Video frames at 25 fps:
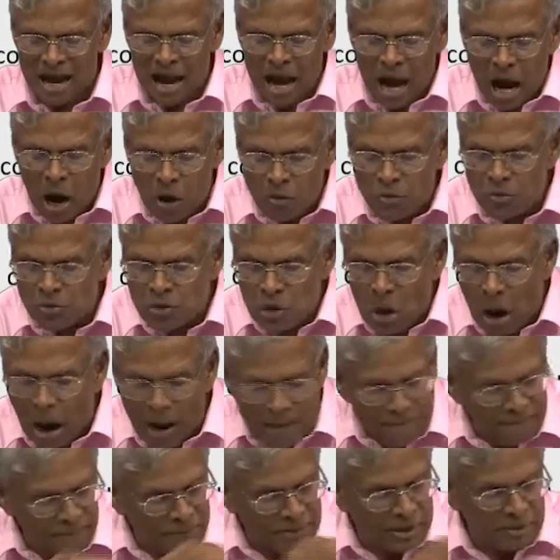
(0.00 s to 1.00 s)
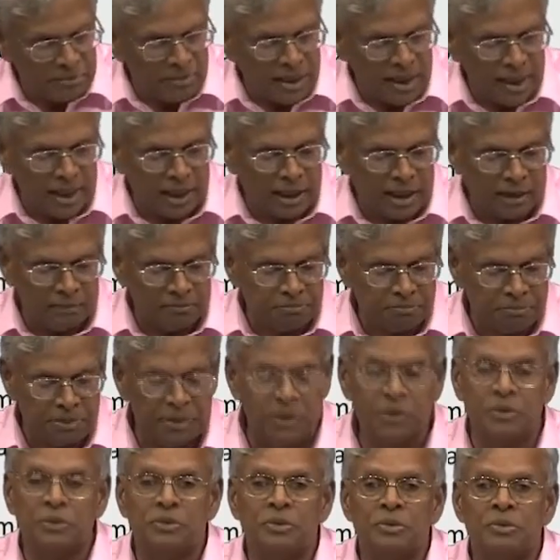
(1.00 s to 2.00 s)
how to optimally
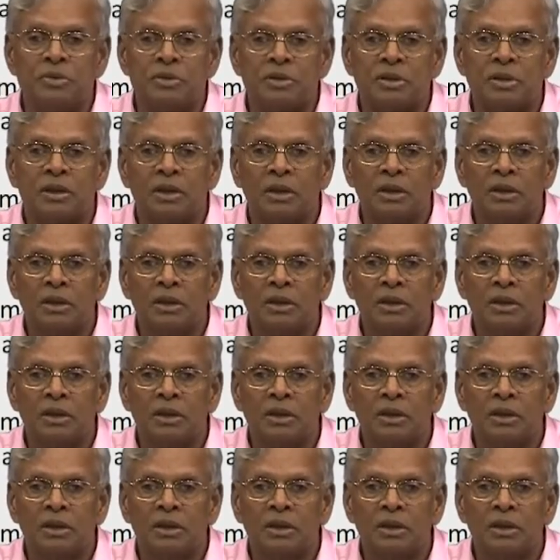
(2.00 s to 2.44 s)
compute